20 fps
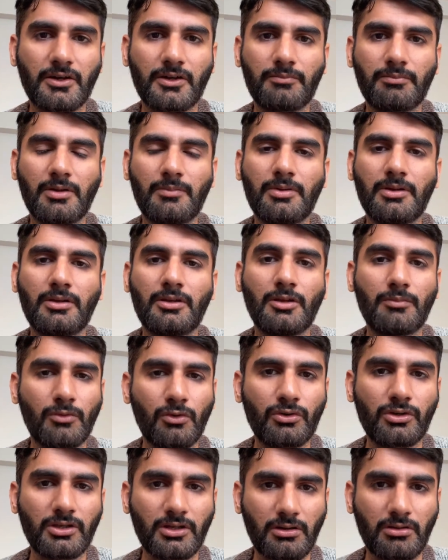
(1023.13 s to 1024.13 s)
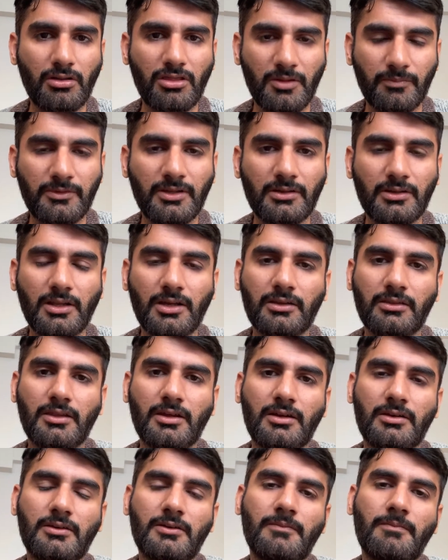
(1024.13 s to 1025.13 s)
or maybe pneumonia or something like
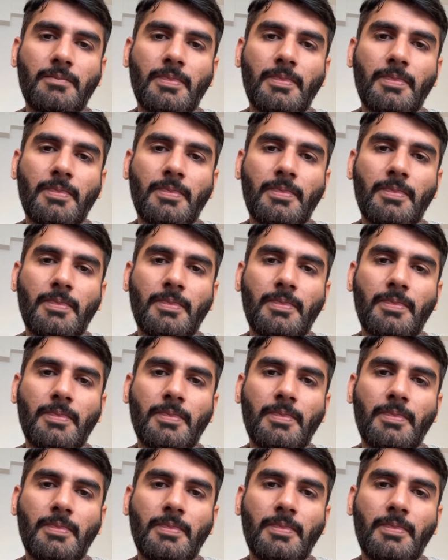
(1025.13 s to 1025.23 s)
that.